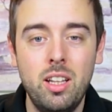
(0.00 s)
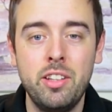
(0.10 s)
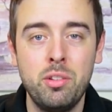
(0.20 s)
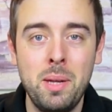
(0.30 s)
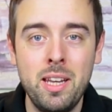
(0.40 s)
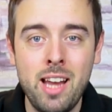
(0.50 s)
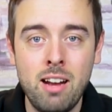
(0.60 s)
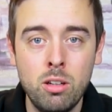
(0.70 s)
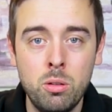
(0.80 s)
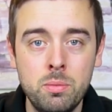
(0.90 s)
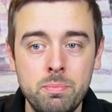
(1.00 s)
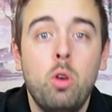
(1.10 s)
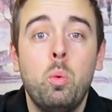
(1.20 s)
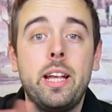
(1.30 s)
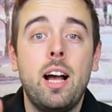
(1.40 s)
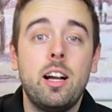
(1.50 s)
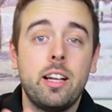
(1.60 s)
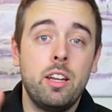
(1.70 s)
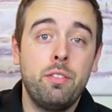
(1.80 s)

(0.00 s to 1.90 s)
it's a bit narrow. We can't get the